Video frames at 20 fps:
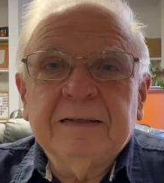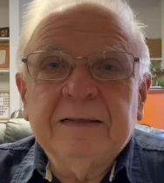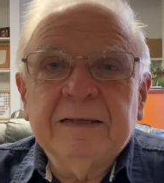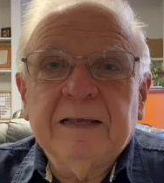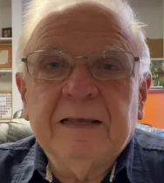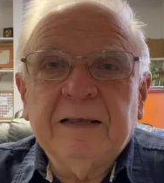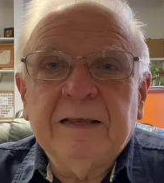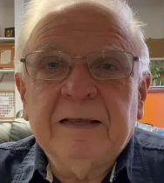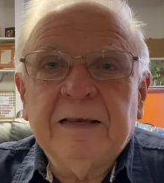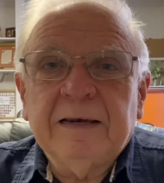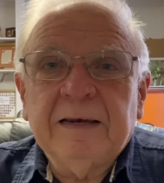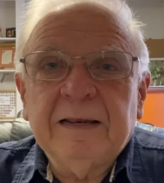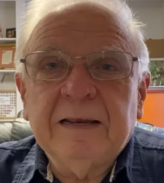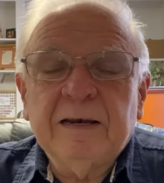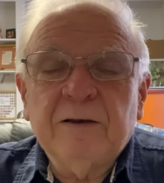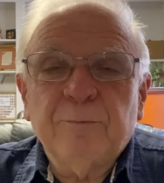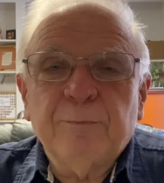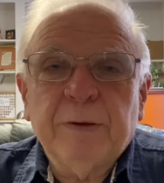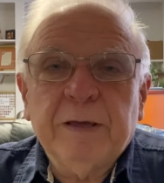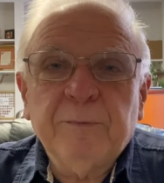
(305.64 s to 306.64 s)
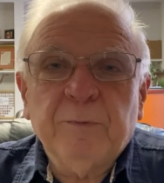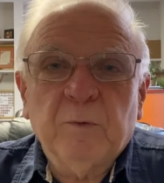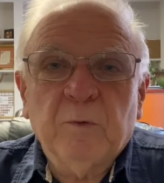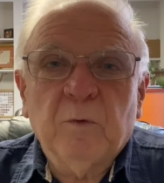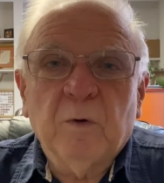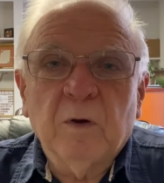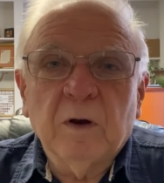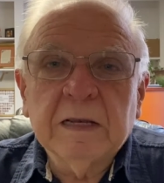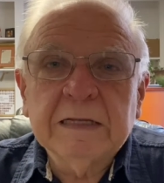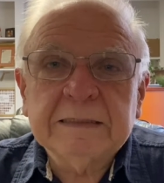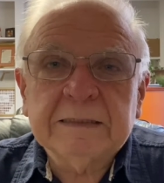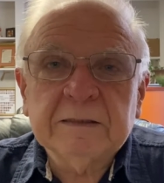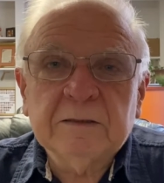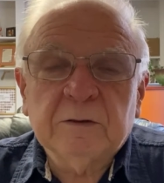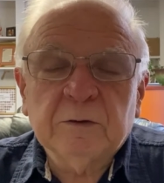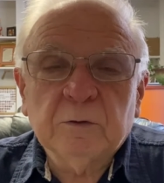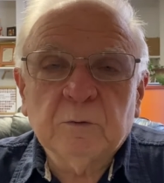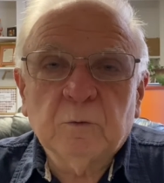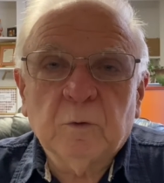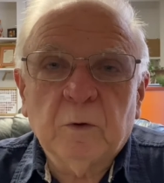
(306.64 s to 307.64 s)
and if people will listen
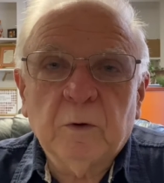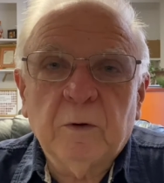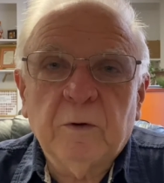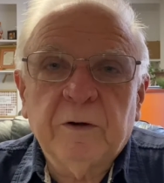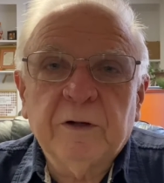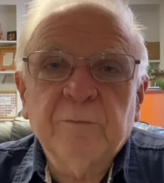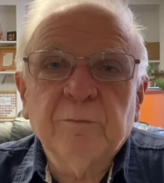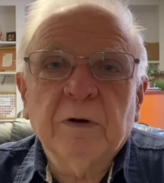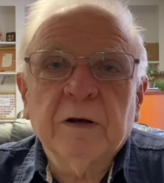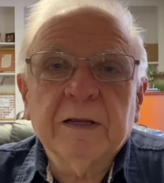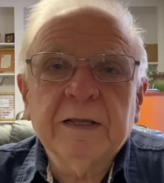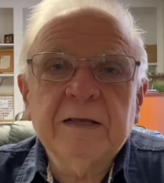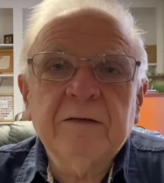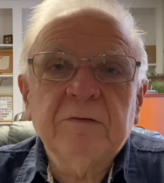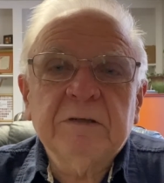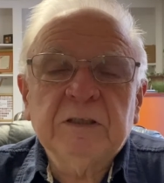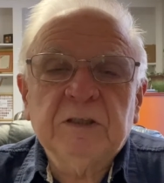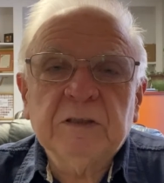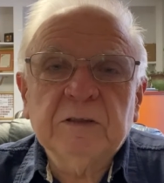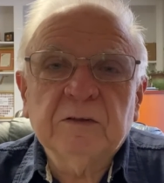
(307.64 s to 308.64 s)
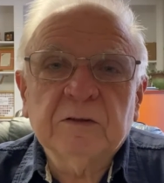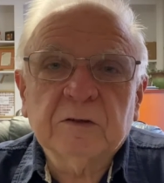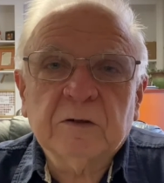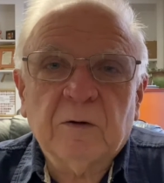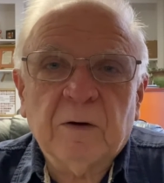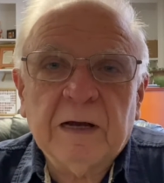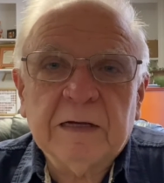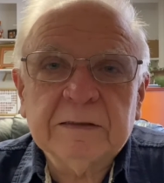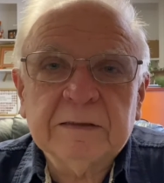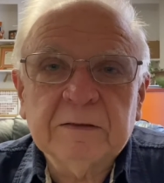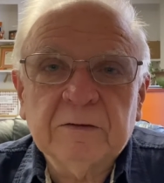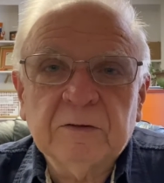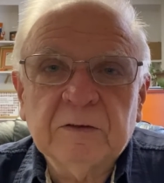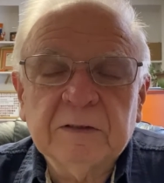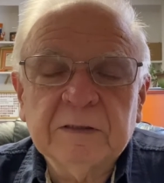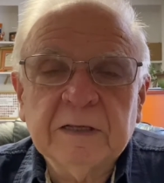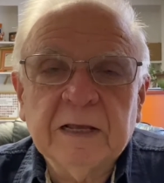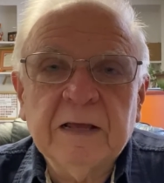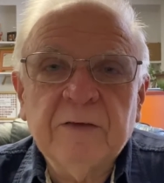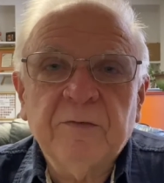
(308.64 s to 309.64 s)
to the word and believe in Jesus Christ as your
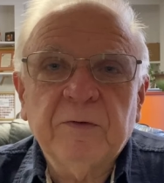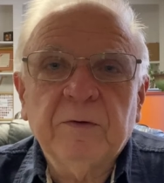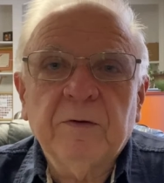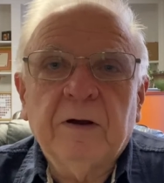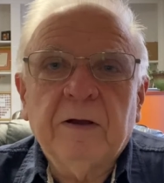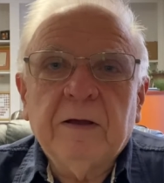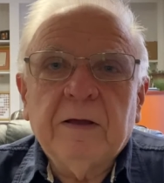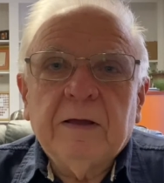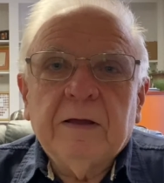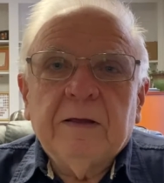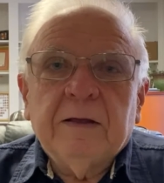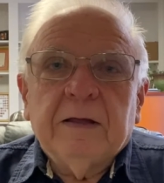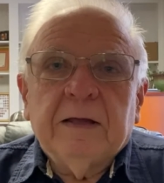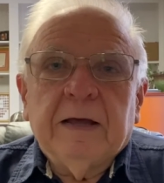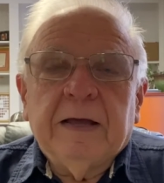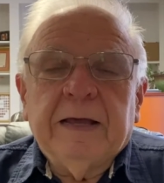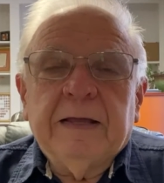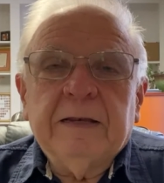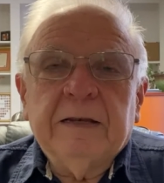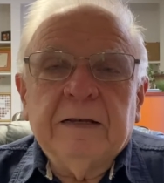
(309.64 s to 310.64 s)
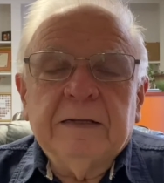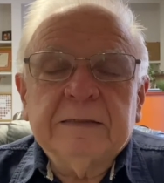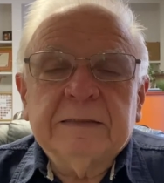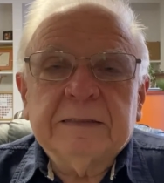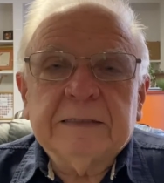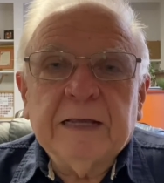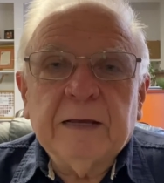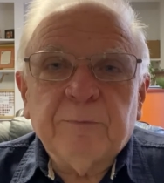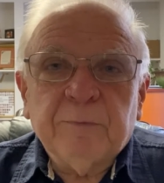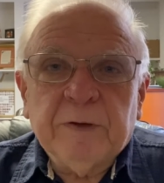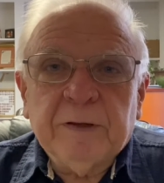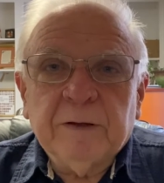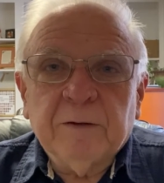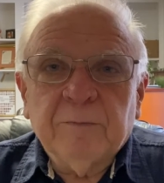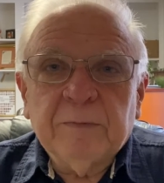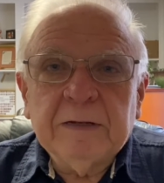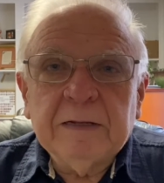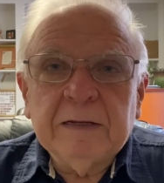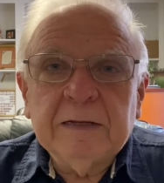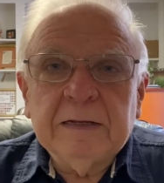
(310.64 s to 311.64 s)
Savior and accept
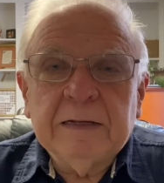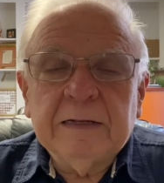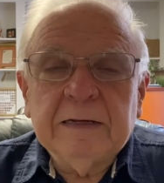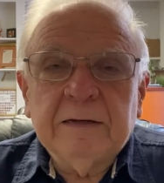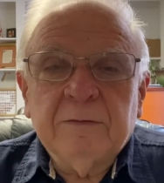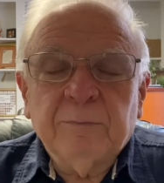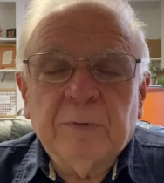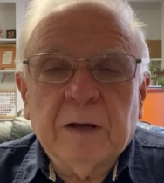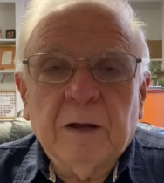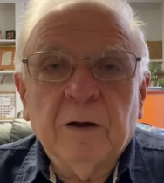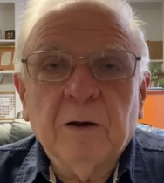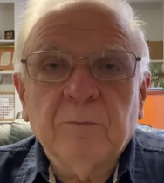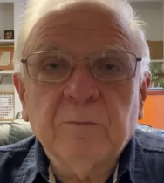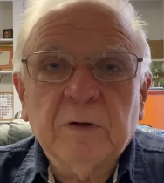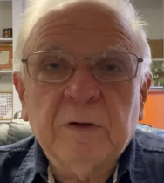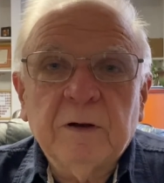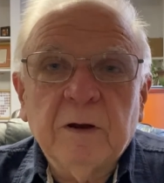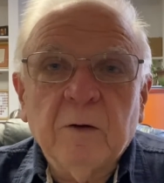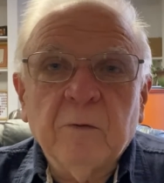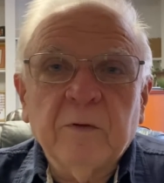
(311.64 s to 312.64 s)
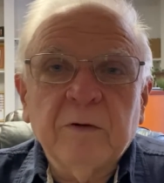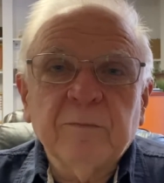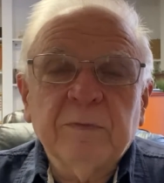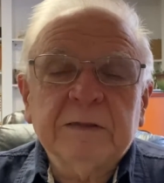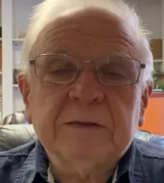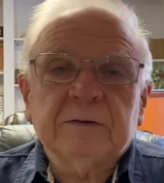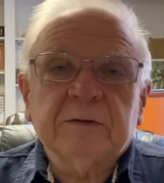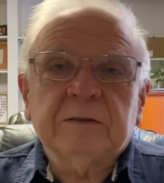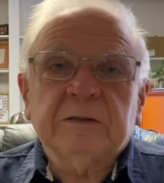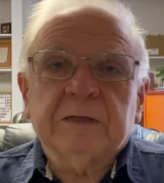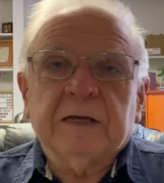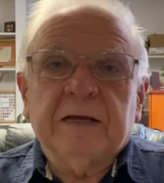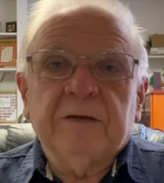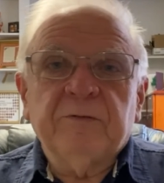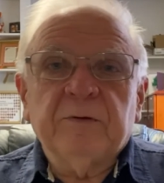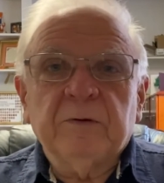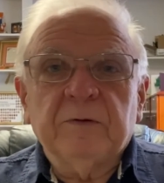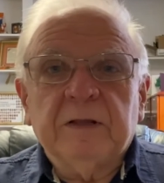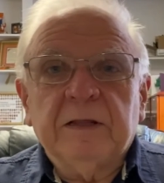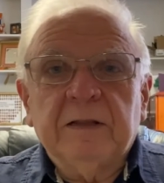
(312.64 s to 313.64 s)
him and come to know him as their
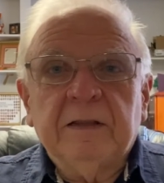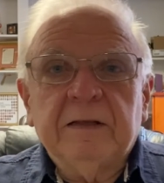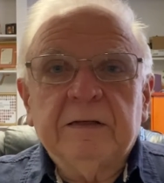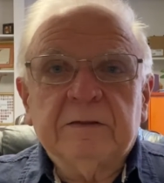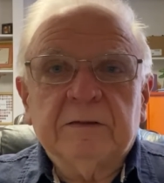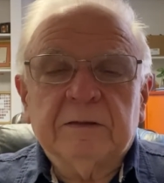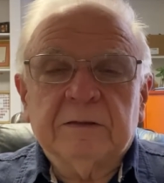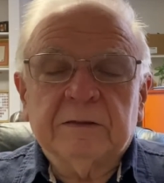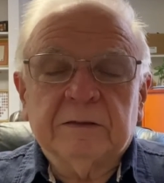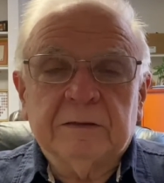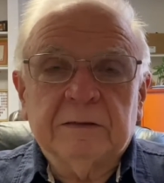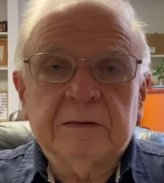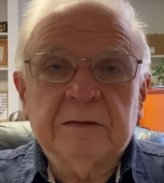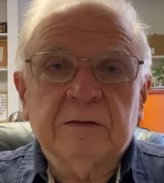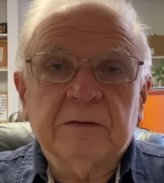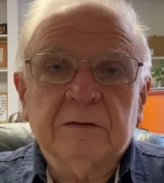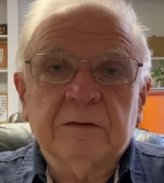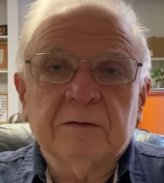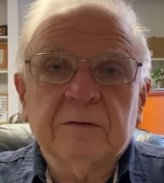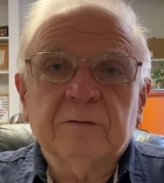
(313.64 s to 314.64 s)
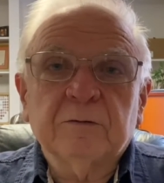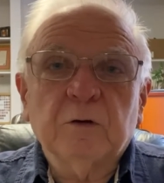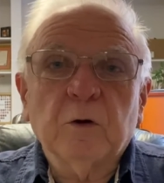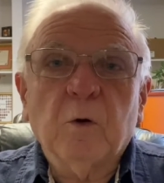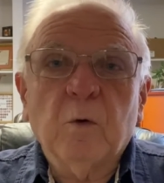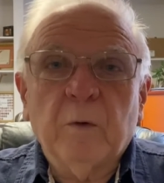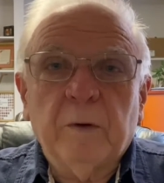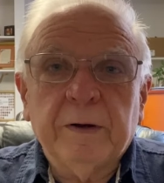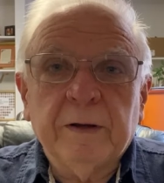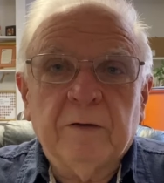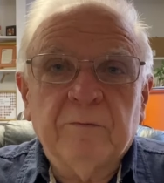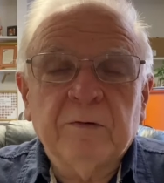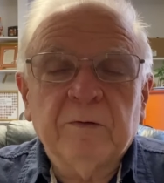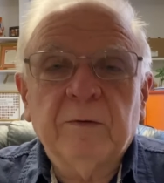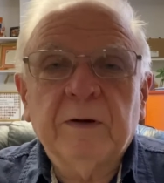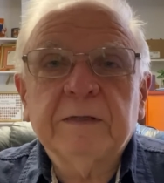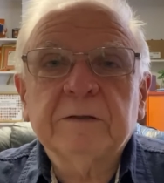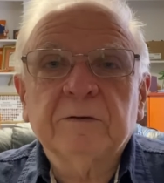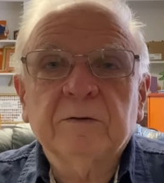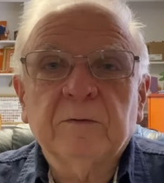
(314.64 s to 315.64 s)
Savior, then this story of the
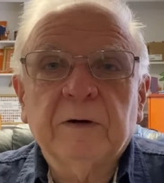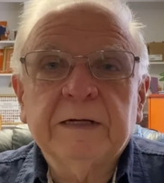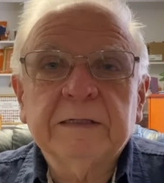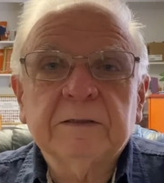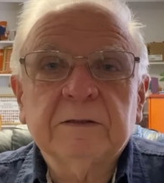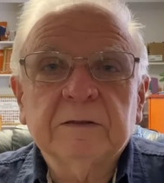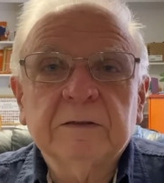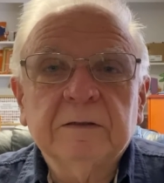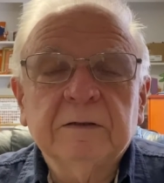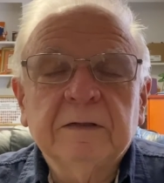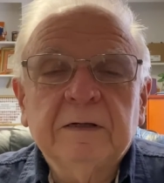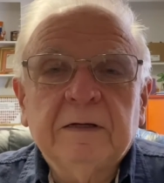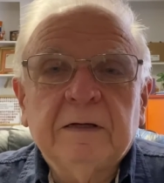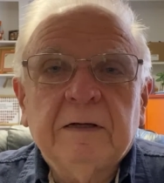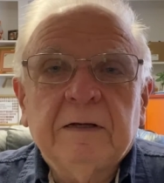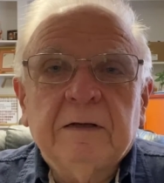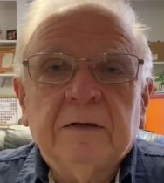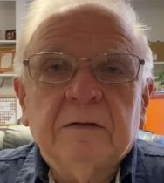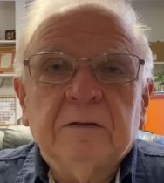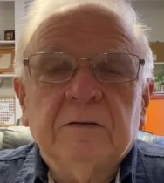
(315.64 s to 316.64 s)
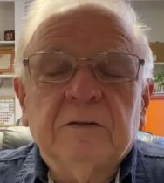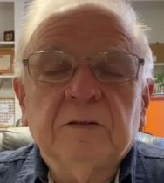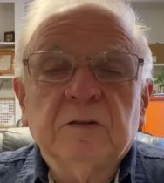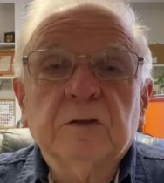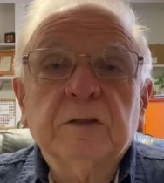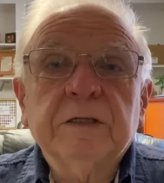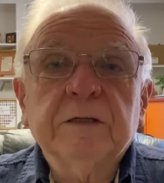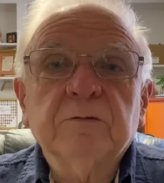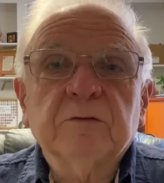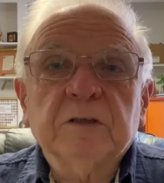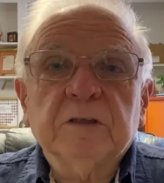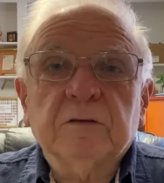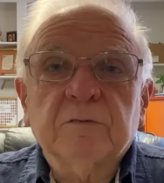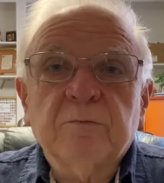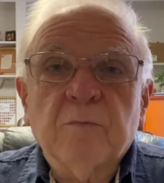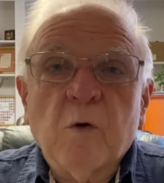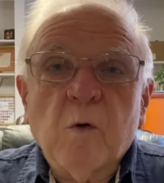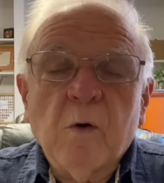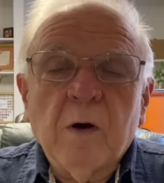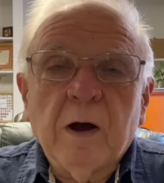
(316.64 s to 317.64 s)
resurrection just gives us
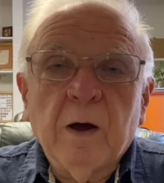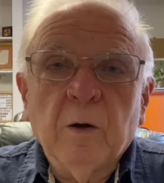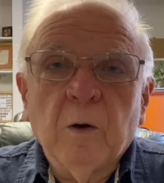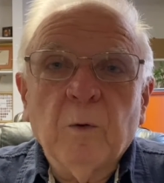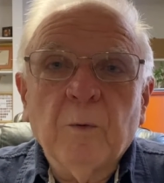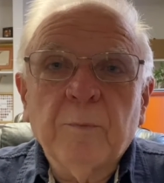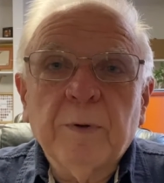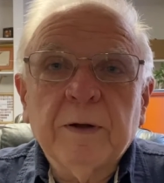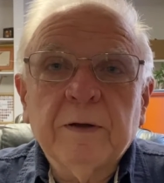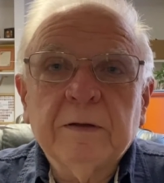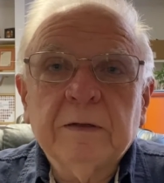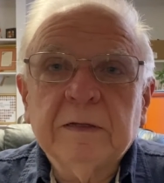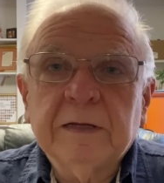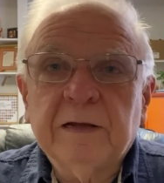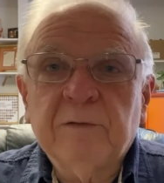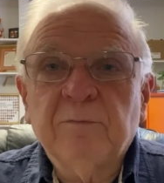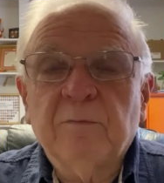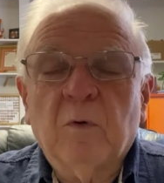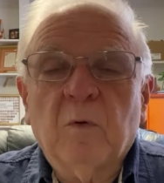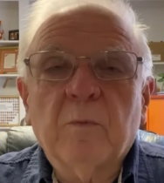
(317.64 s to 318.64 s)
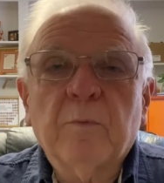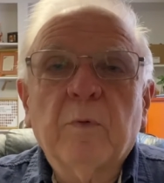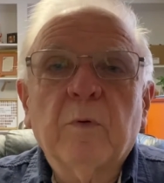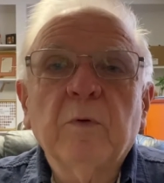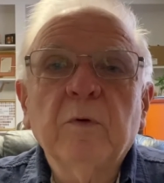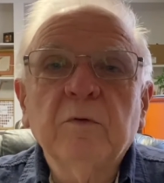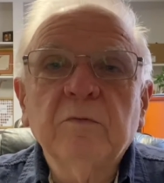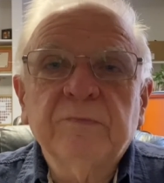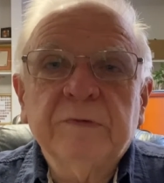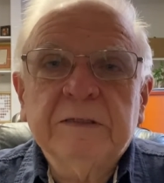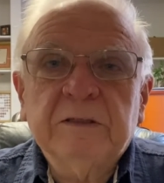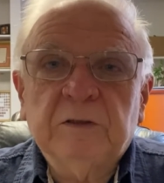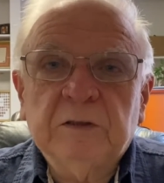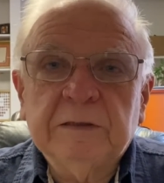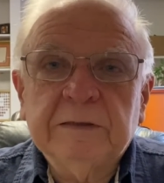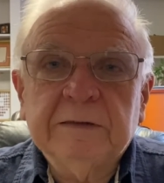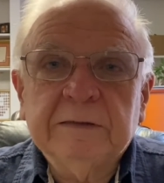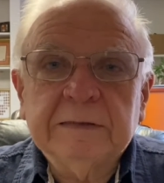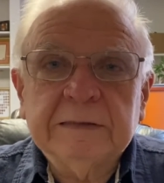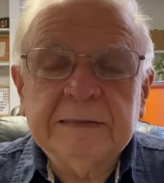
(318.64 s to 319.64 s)
more hope and more proof that
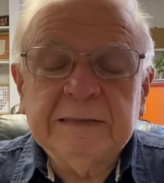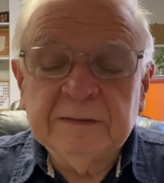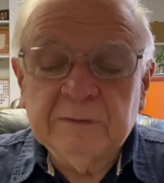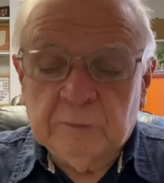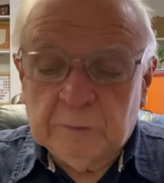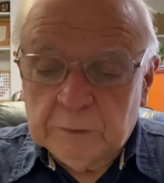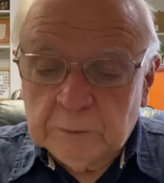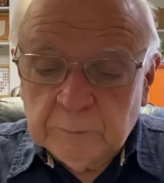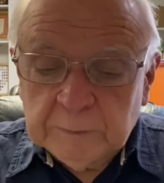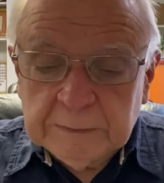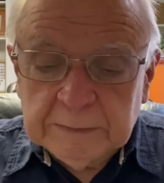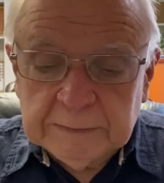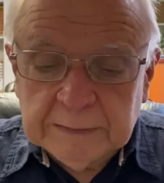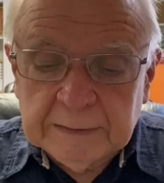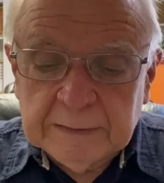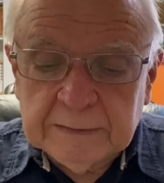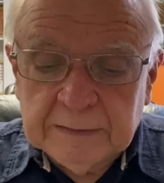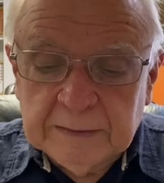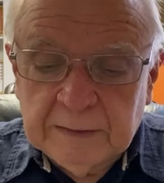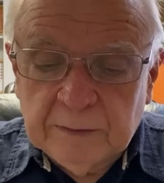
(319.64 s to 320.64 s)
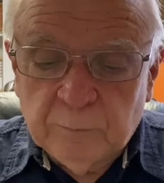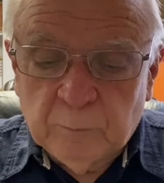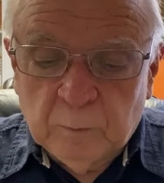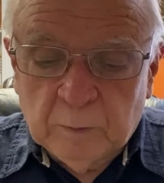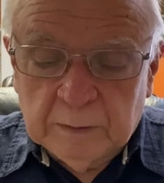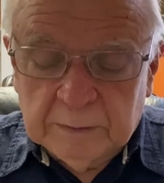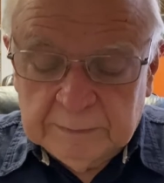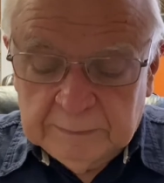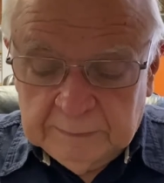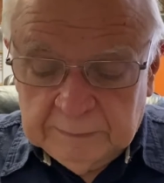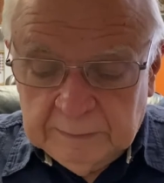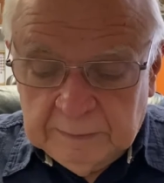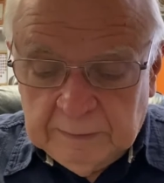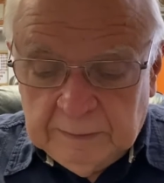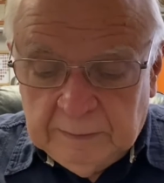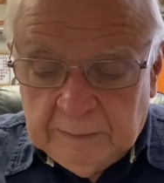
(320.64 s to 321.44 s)
Jesus is who he said that he was.